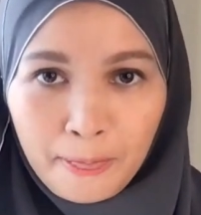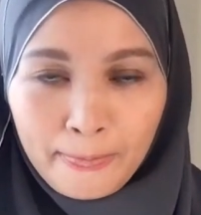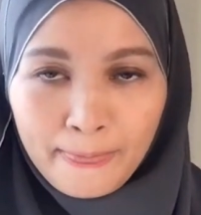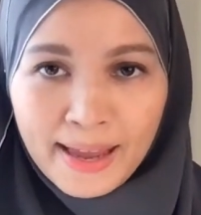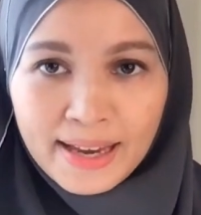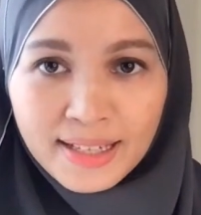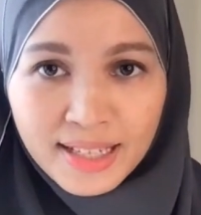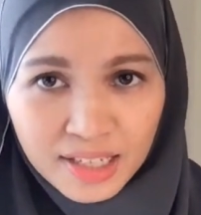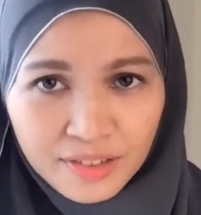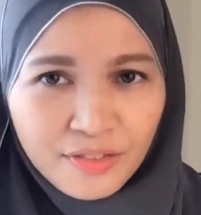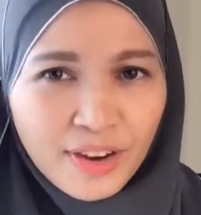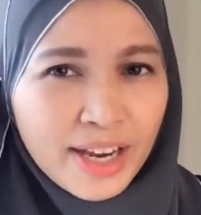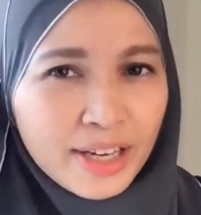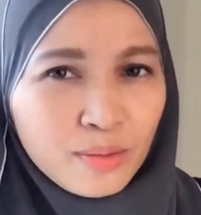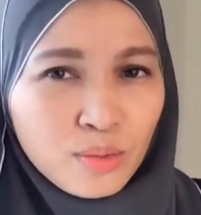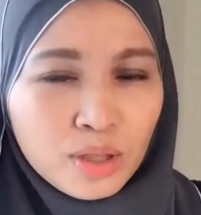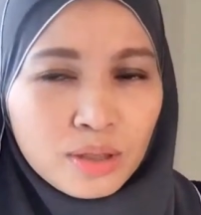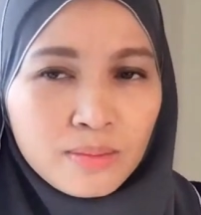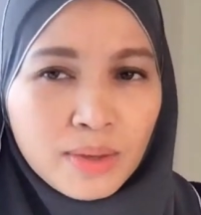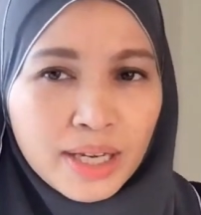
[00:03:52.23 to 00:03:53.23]
I did find
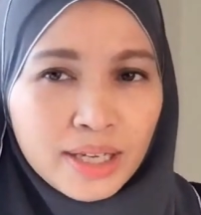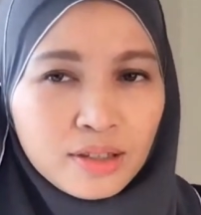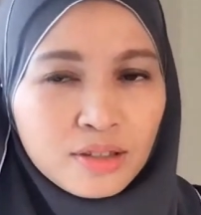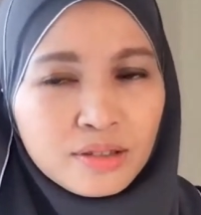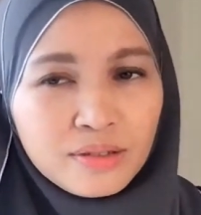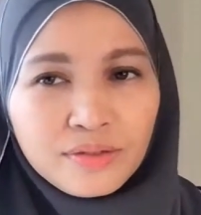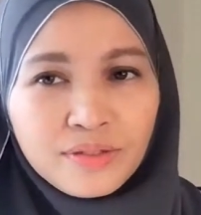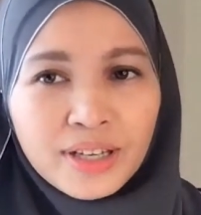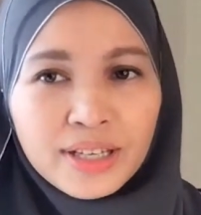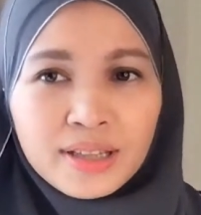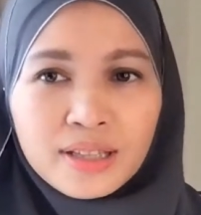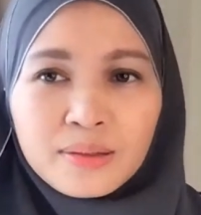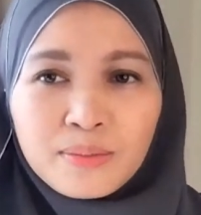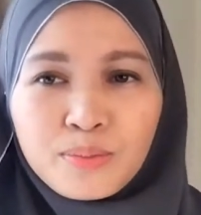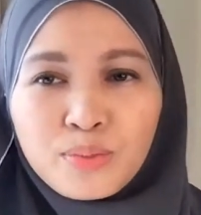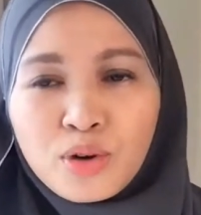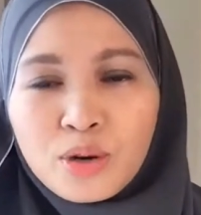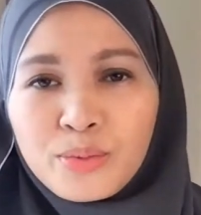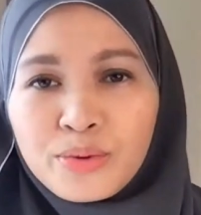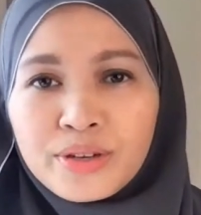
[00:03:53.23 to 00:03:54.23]
one, but I couldn't find the
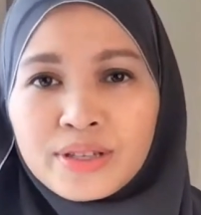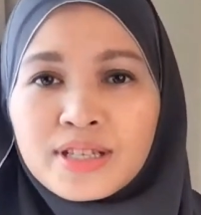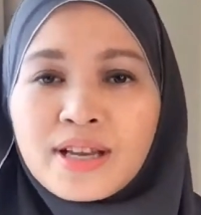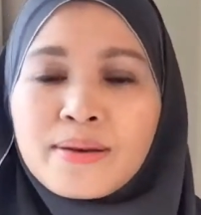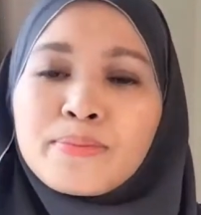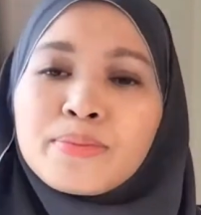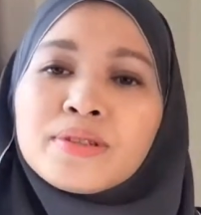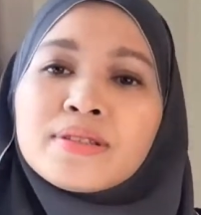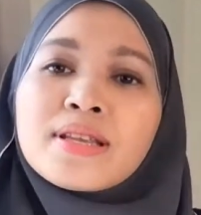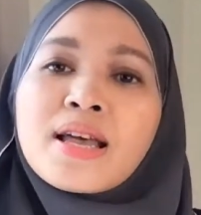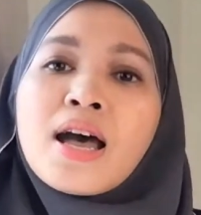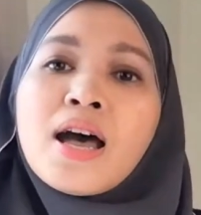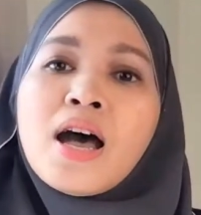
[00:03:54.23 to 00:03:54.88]
proper examples.